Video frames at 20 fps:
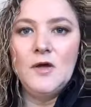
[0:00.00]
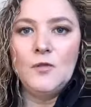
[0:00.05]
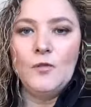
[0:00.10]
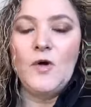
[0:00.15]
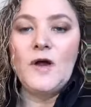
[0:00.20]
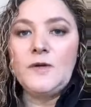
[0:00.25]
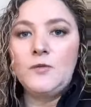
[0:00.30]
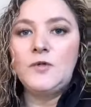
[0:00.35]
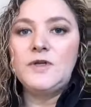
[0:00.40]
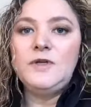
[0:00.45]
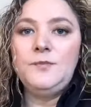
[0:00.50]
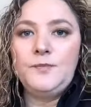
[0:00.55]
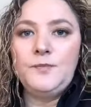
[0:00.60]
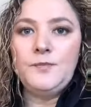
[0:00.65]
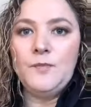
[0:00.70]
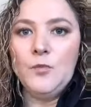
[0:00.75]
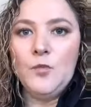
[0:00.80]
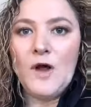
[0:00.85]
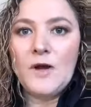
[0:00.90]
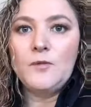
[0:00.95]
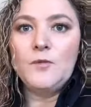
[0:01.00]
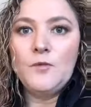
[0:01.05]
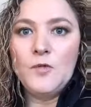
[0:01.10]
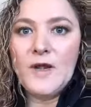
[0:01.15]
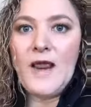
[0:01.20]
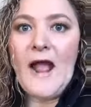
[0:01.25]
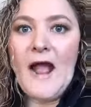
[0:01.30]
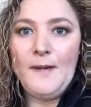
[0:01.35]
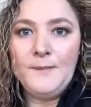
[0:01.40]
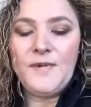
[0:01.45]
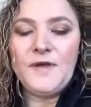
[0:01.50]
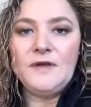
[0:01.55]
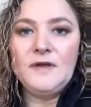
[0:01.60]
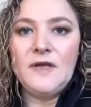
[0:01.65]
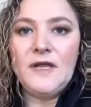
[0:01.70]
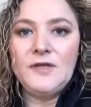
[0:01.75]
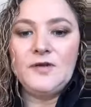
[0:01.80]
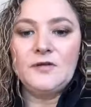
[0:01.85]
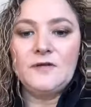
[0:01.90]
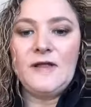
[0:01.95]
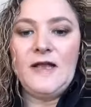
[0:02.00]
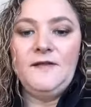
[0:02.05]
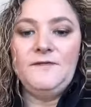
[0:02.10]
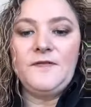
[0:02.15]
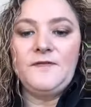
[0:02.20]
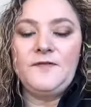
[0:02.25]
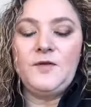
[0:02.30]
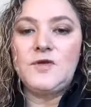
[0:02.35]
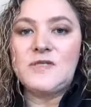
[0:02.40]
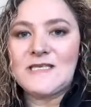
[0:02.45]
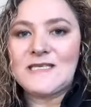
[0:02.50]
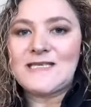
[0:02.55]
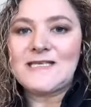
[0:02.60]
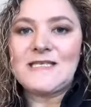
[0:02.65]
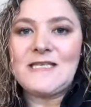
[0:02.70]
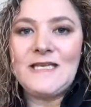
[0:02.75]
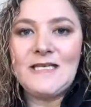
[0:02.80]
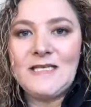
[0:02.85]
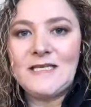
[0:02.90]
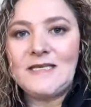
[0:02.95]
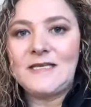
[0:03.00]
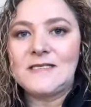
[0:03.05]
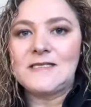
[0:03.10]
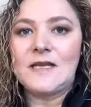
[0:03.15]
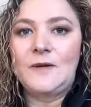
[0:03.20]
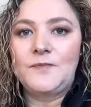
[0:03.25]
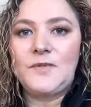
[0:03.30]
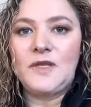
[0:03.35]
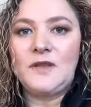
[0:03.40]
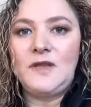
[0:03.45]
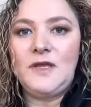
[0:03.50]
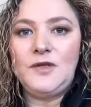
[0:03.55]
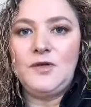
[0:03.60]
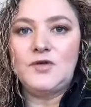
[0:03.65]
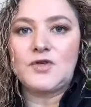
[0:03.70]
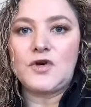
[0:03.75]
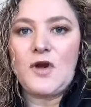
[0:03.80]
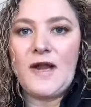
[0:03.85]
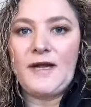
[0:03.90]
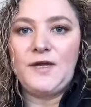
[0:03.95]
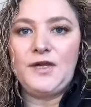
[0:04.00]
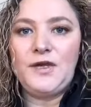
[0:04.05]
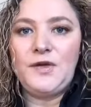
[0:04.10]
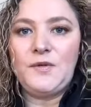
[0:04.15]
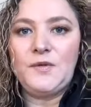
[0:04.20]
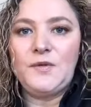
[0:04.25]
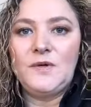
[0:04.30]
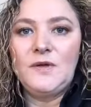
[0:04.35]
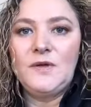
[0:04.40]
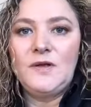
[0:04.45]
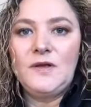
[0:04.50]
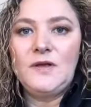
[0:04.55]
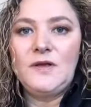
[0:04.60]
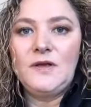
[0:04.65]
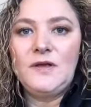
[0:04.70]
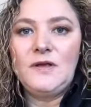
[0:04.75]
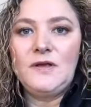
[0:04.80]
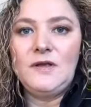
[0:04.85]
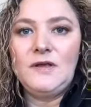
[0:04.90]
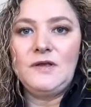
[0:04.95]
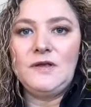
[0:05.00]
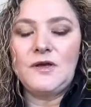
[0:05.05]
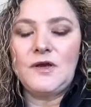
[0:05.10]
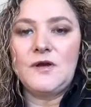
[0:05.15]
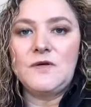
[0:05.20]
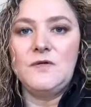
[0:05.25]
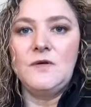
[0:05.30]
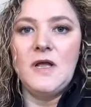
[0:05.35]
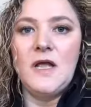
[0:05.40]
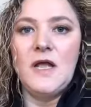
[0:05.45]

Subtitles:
What would happen in your life if you succeeded at something that you try to do? You know?